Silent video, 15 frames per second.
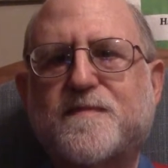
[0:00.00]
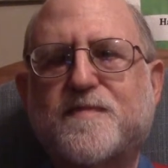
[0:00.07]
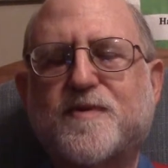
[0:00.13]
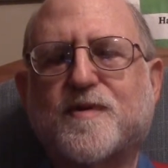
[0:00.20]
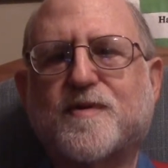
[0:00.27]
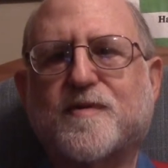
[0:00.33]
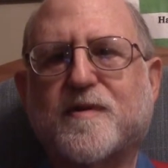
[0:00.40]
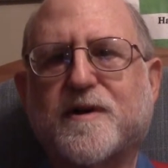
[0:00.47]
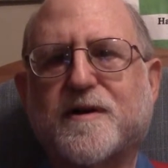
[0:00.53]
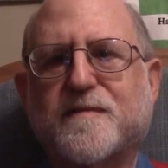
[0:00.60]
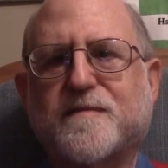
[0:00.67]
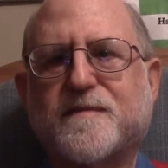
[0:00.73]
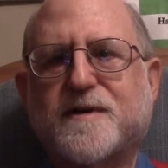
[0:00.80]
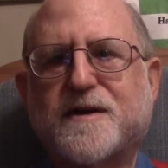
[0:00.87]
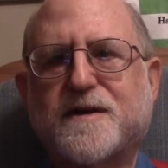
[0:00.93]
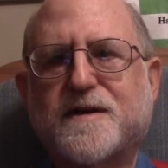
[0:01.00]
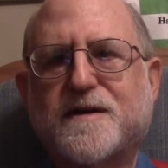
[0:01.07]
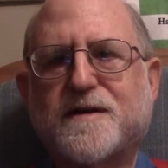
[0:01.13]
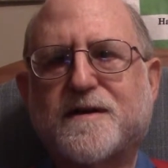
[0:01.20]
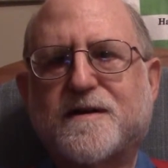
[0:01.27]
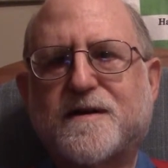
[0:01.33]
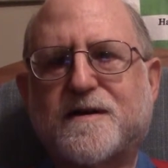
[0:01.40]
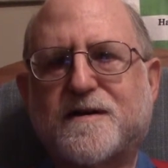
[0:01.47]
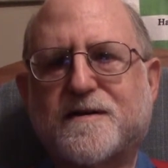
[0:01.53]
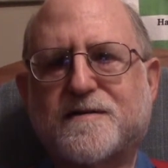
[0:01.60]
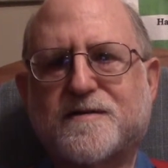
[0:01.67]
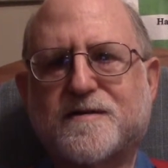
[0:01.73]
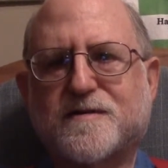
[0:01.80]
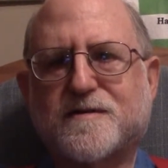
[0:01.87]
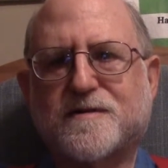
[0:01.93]
program
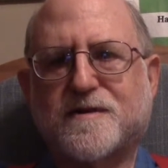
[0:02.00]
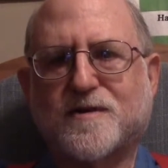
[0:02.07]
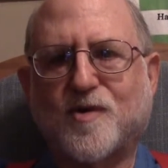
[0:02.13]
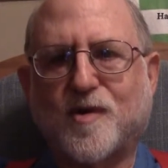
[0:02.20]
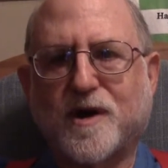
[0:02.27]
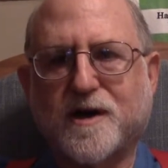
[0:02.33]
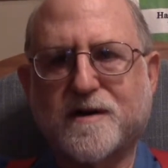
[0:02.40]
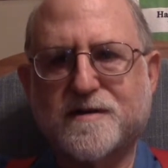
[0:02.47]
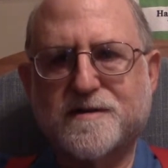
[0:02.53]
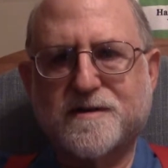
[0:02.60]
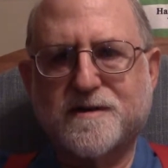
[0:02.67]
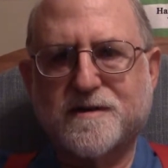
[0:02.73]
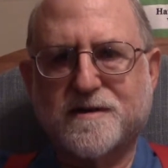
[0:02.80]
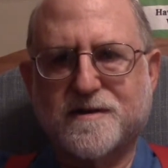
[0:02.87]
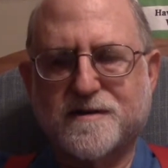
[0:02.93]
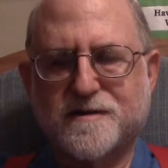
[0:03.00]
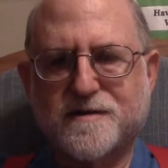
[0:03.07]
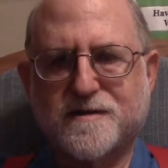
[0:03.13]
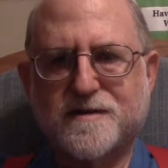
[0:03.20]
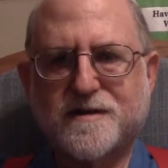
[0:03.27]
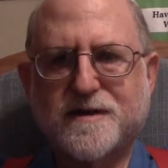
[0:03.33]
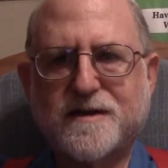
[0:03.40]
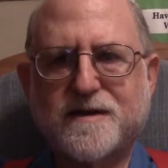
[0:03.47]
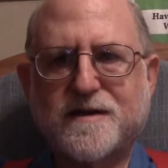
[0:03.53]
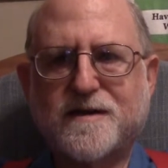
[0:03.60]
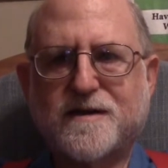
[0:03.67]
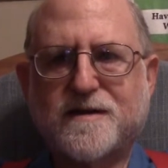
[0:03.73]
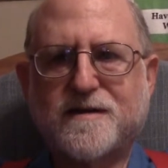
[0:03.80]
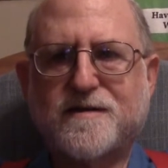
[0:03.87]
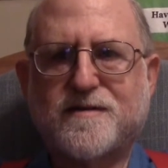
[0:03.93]
to acquire skills
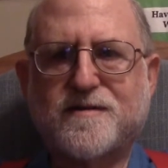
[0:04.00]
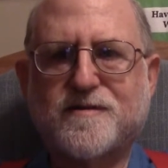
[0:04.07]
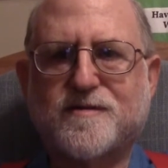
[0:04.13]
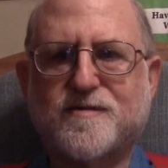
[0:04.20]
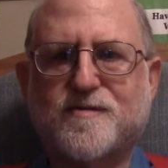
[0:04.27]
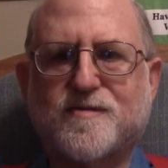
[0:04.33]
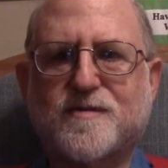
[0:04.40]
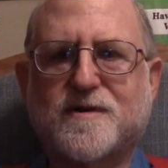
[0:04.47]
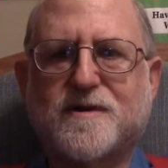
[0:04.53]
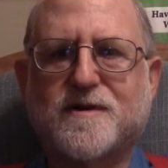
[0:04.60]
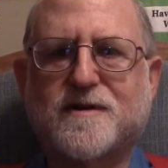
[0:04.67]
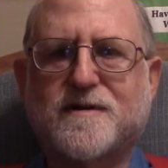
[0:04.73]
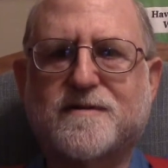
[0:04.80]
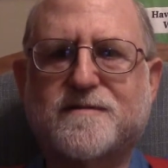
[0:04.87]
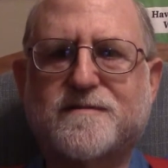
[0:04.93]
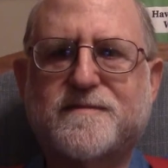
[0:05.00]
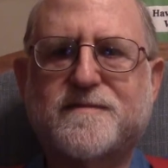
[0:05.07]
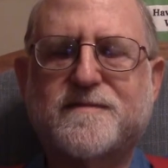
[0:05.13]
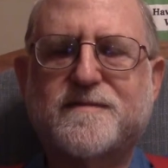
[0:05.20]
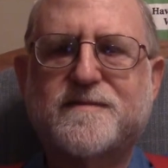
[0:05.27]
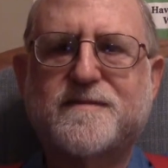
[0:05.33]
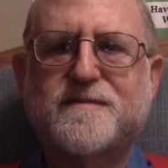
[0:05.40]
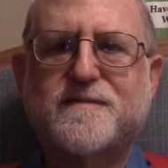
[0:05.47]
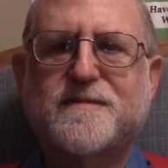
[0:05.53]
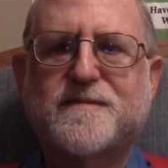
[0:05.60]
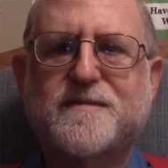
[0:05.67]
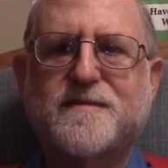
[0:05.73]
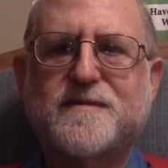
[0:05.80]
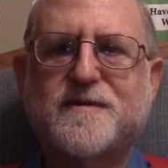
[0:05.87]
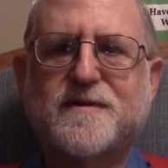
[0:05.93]
to
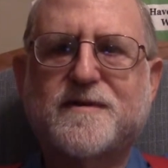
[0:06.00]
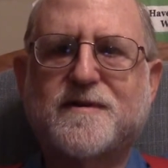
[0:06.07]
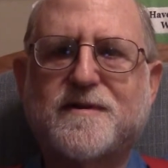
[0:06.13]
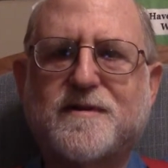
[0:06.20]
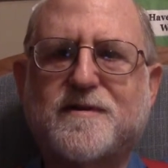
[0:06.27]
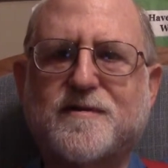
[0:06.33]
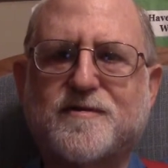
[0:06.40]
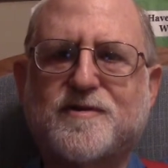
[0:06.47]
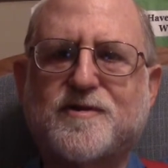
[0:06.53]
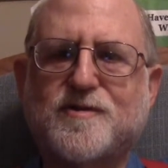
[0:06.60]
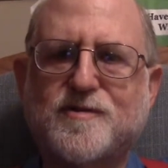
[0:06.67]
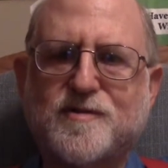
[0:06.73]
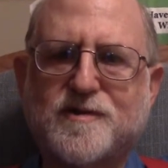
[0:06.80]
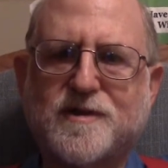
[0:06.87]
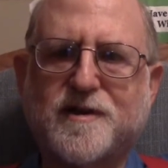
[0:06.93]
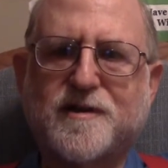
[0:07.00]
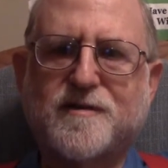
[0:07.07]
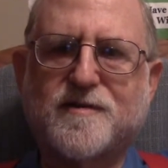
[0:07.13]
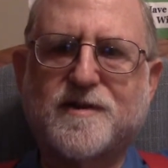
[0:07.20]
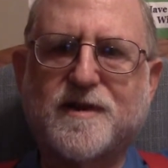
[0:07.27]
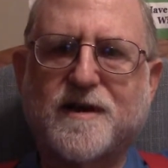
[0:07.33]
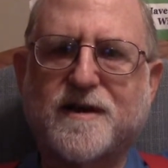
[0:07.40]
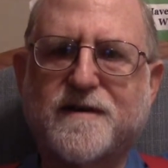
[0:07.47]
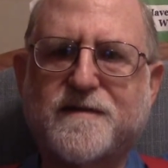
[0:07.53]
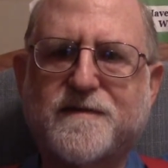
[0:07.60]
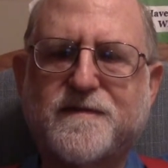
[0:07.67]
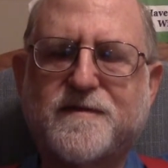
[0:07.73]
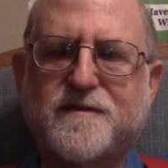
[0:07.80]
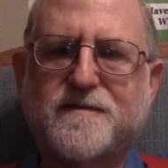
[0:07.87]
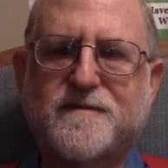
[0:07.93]
you know, to use later in
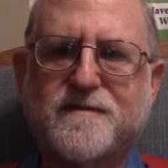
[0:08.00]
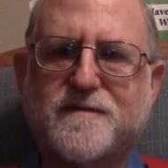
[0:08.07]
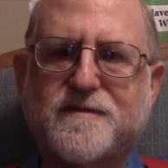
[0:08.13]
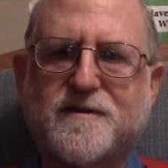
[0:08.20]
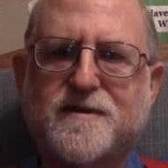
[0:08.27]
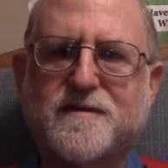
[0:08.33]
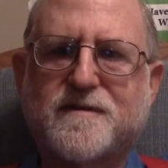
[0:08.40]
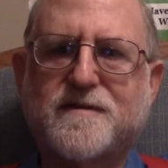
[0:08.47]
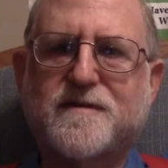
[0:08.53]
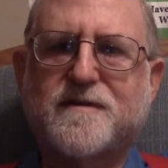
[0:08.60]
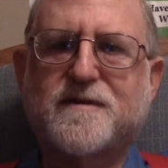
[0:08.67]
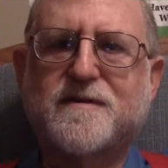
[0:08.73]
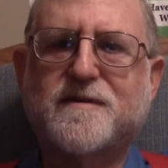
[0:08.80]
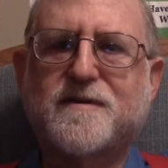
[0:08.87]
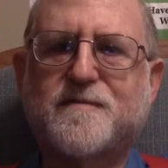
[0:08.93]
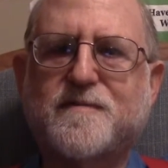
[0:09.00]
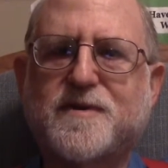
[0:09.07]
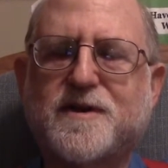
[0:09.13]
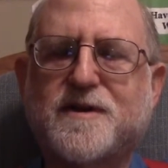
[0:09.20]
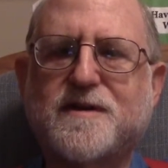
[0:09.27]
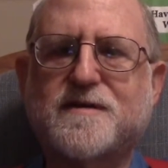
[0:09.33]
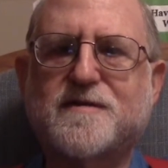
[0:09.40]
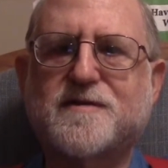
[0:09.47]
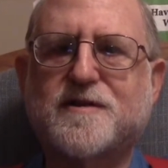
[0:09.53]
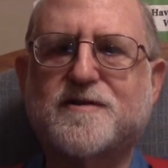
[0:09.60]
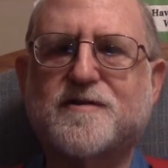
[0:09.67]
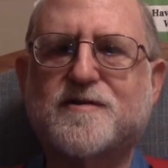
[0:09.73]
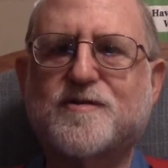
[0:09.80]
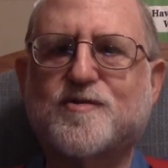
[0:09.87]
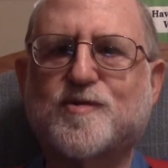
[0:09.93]
life, that being in
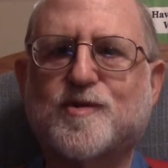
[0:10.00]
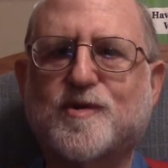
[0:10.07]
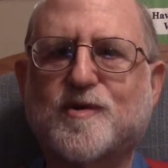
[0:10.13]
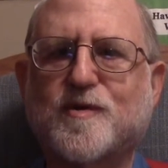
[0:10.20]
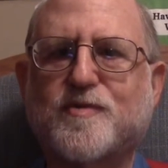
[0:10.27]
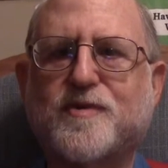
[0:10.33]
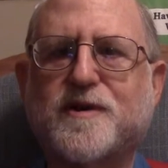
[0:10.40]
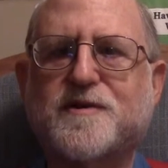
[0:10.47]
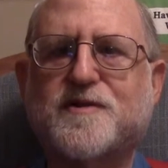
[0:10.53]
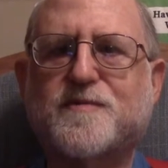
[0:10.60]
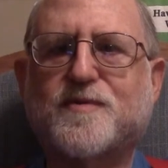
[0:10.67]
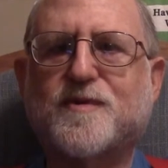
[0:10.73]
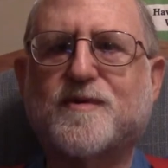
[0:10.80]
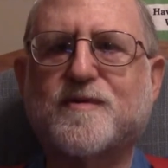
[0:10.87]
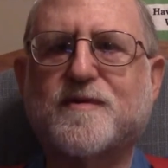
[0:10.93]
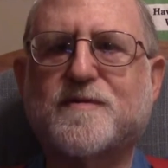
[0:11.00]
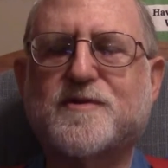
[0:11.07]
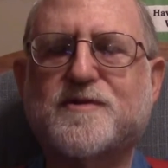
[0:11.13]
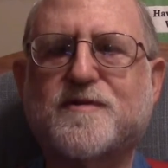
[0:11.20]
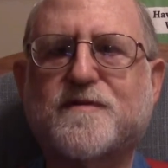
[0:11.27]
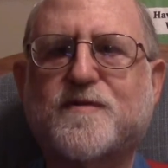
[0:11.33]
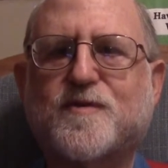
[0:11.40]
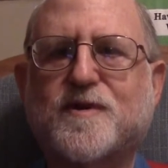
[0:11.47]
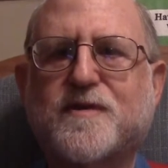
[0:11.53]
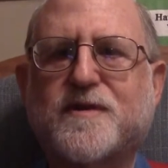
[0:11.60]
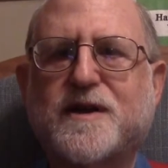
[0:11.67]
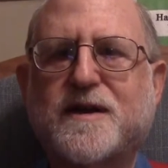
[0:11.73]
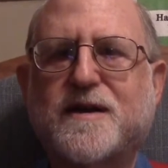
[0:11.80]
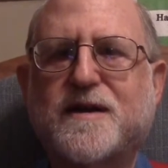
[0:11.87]
such a school or apprentice program and so forth,